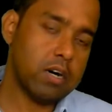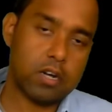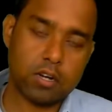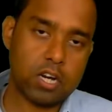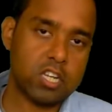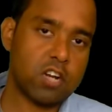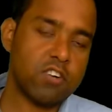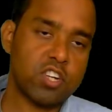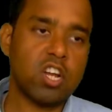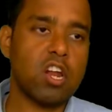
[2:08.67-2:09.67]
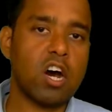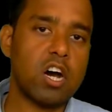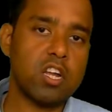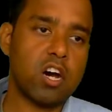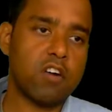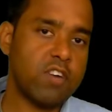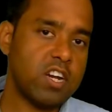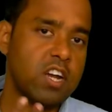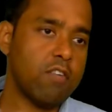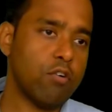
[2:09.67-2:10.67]
conservation laws are
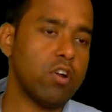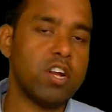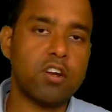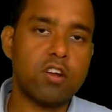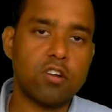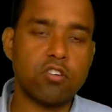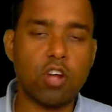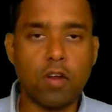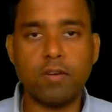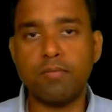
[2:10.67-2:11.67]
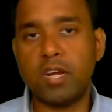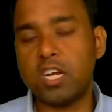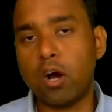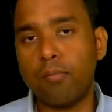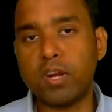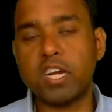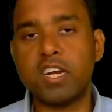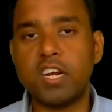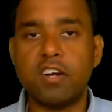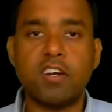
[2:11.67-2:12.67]
very helpful in solving many
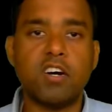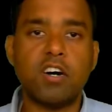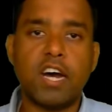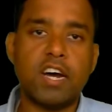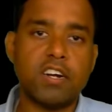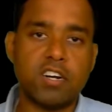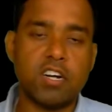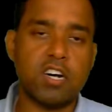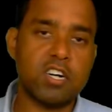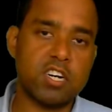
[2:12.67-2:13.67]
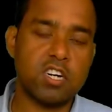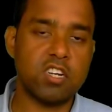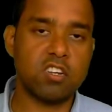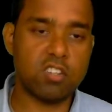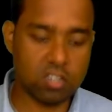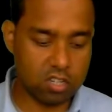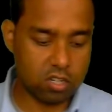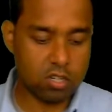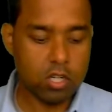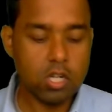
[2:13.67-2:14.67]
complicated and tedious
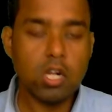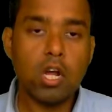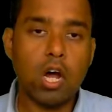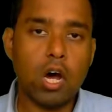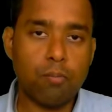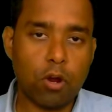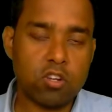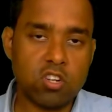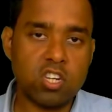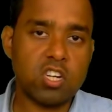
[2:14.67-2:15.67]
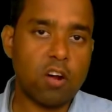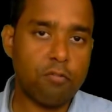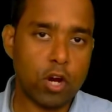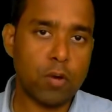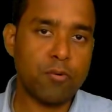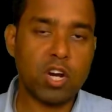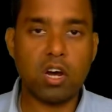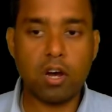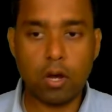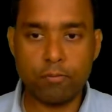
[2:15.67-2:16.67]
processes or
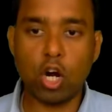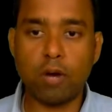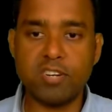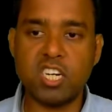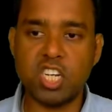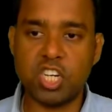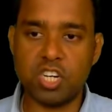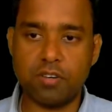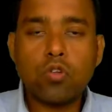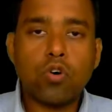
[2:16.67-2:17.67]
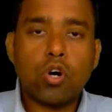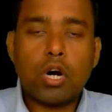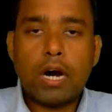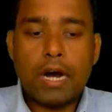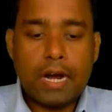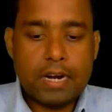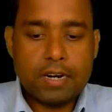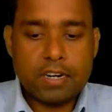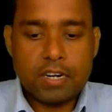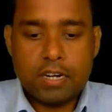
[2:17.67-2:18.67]
phenomena observed in nature. So
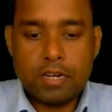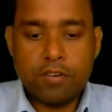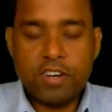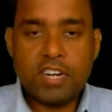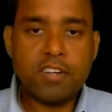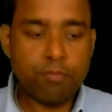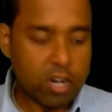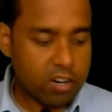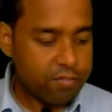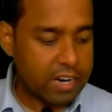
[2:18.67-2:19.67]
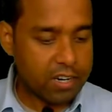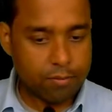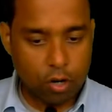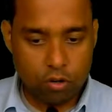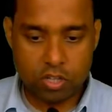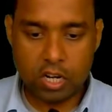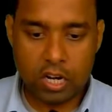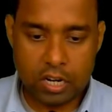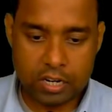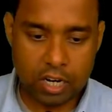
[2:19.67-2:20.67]
and a very important fact about
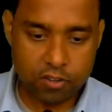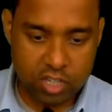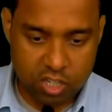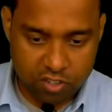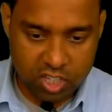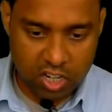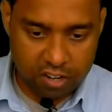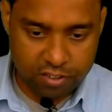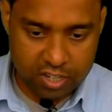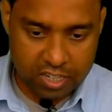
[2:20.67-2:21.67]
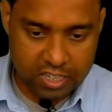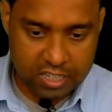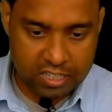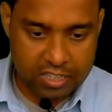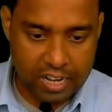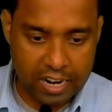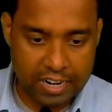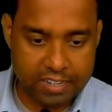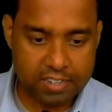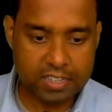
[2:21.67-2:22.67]
the conservation of energy is
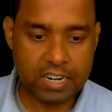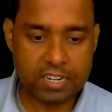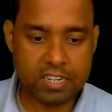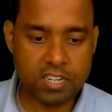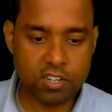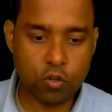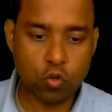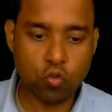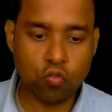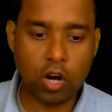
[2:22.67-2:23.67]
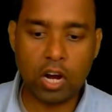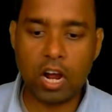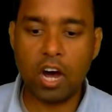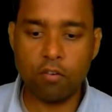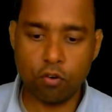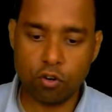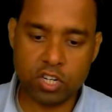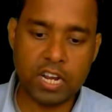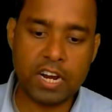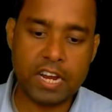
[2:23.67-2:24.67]
that it is true for all
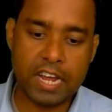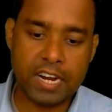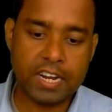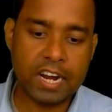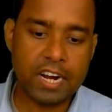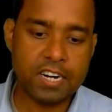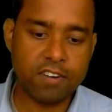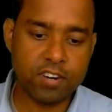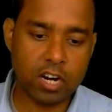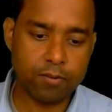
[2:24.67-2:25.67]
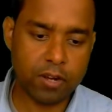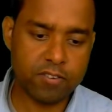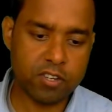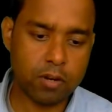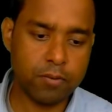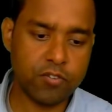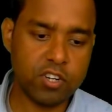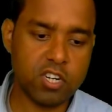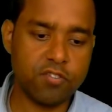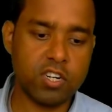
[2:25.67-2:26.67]
forces and any kind of transformation
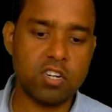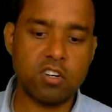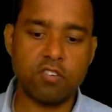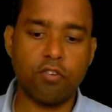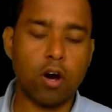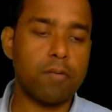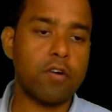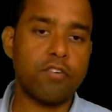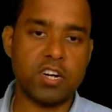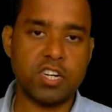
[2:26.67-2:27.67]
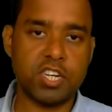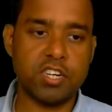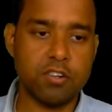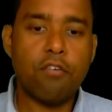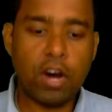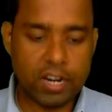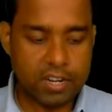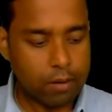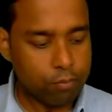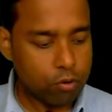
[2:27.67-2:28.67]
between different form of energy. For
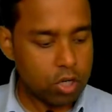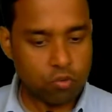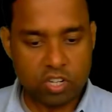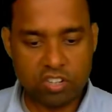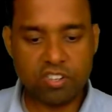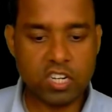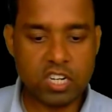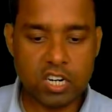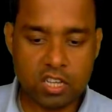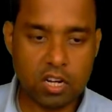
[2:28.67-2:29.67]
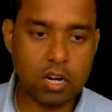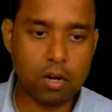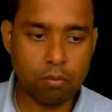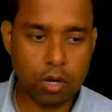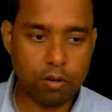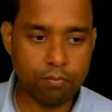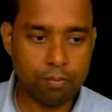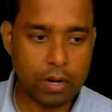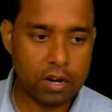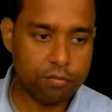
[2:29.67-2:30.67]
example, you consider
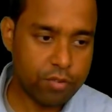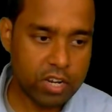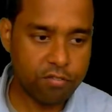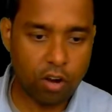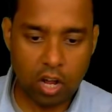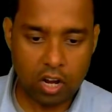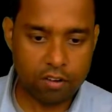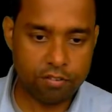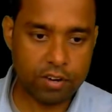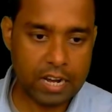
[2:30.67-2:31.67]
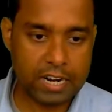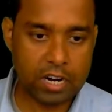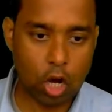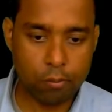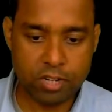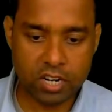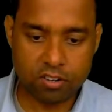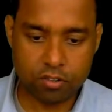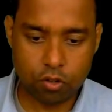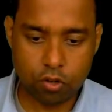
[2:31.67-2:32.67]
the free fall of an
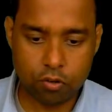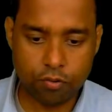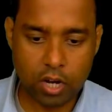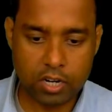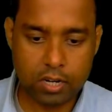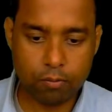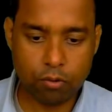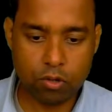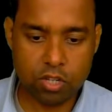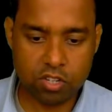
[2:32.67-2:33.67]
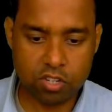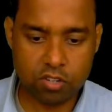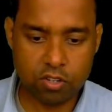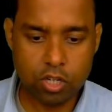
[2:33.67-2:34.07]
object. So for example, this is